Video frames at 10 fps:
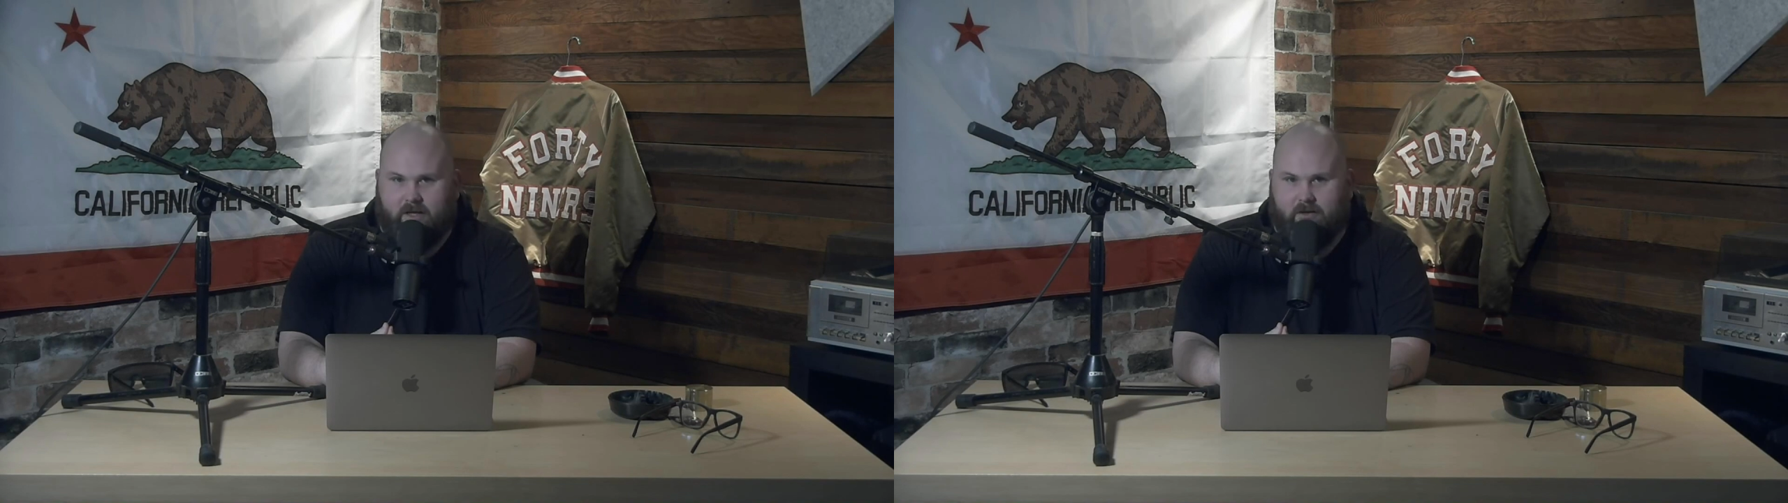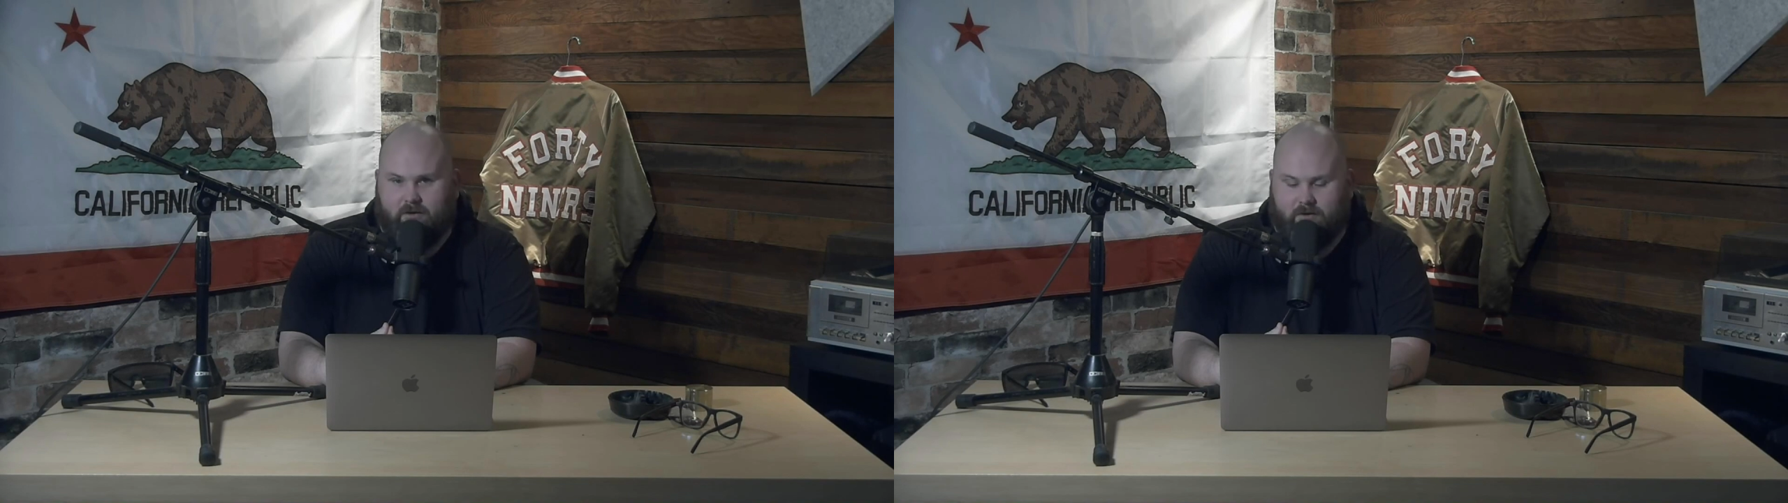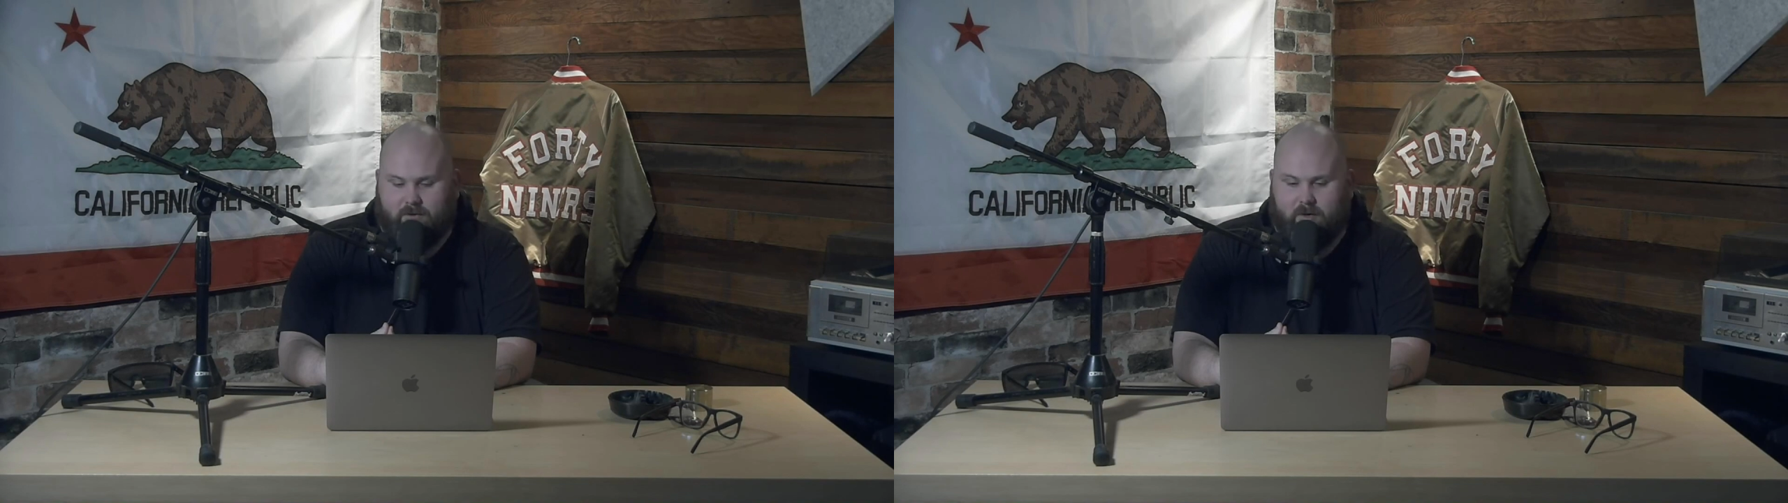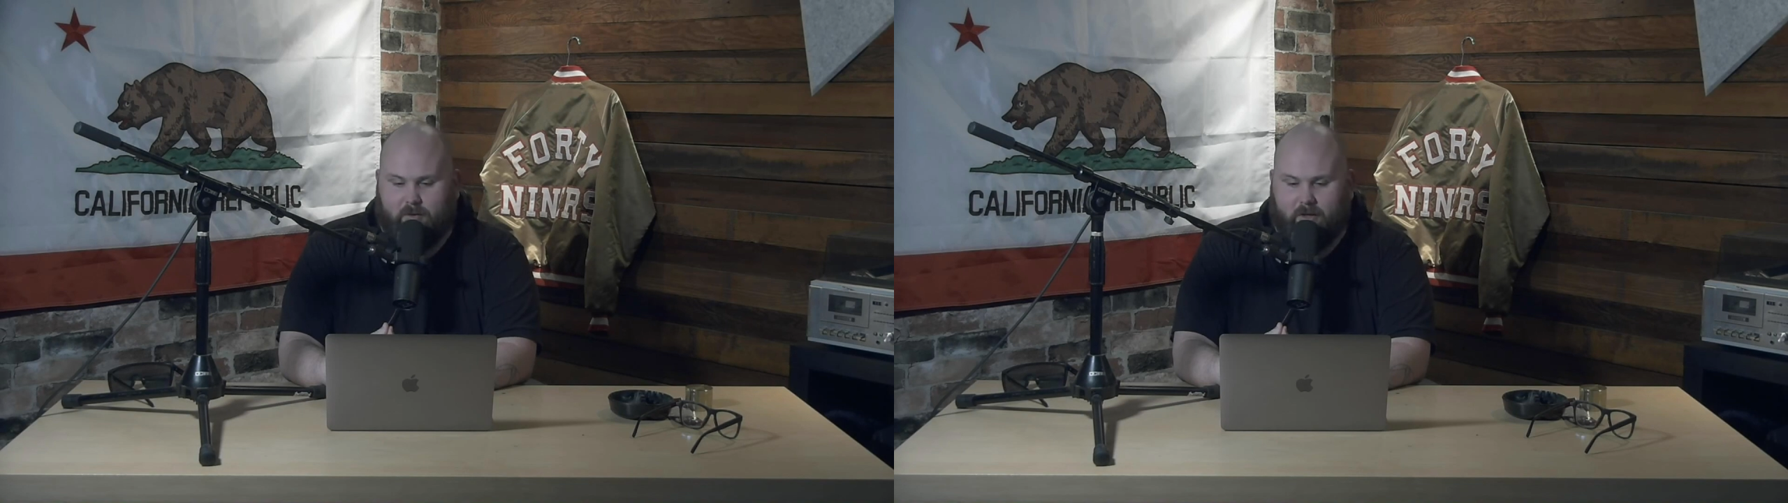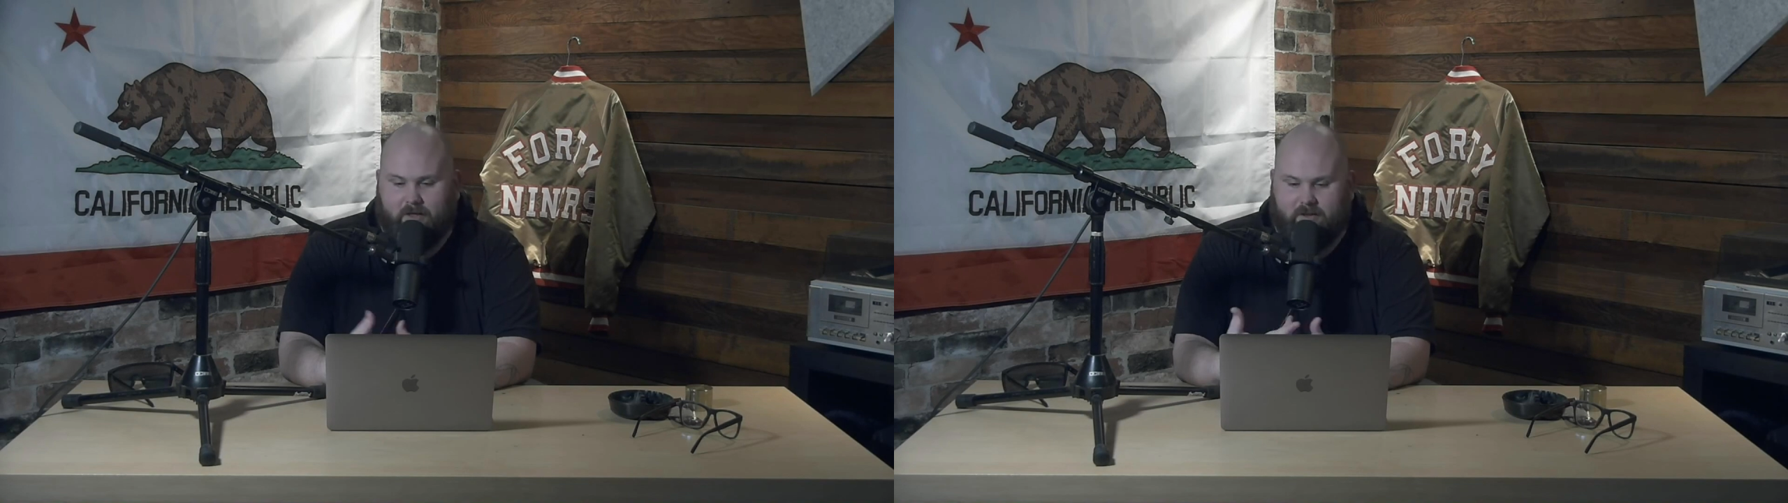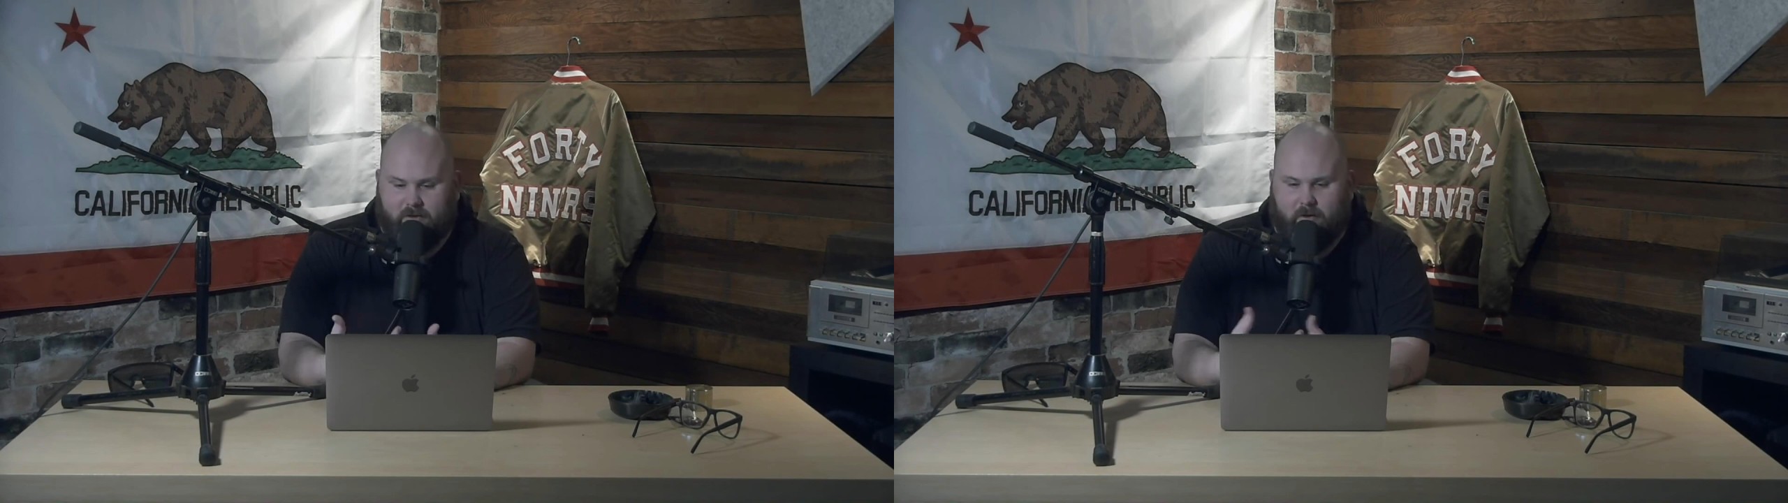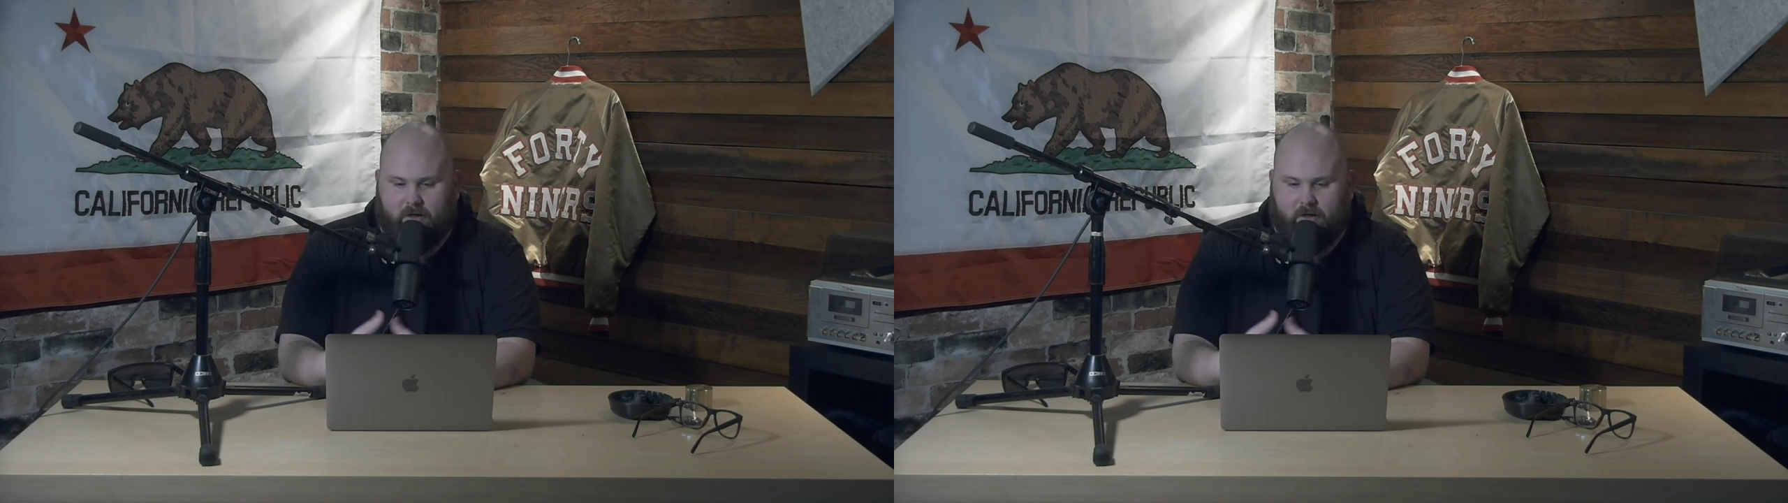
and you smoke blunts and you watch our